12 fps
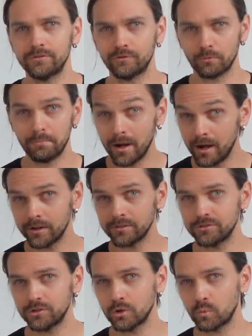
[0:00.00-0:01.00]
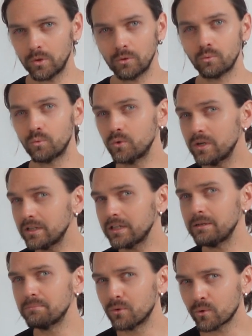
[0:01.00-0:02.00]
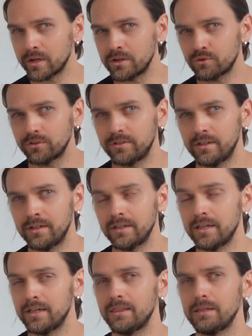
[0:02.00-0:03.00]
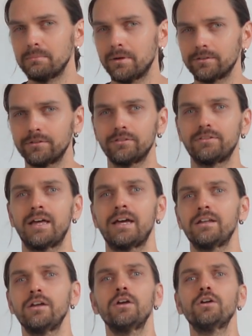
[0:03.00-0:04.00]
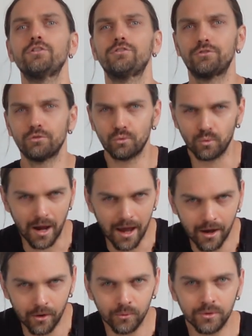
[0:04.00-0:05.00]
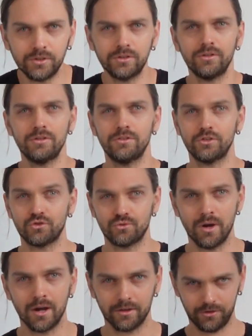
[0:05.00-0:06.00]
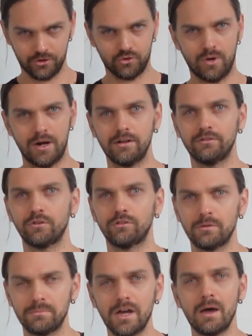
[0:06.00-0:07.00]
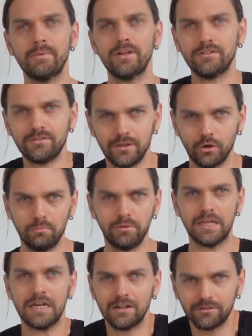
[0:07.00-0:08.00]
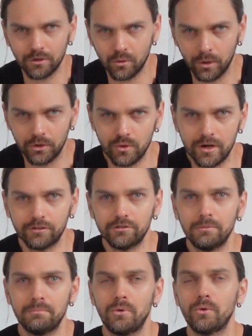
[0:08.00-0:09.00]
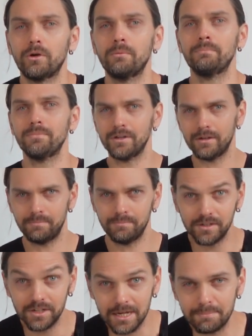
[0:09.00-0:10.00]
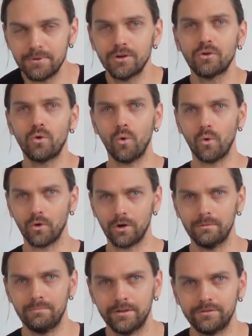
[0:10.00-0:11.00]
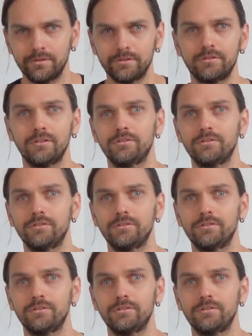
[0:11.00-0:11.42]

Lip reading: For posture, we're really more interested in the muscles that surround the trunk, the transverse abdominis, the obliques, the quadratus lumborum, the deep core muscles.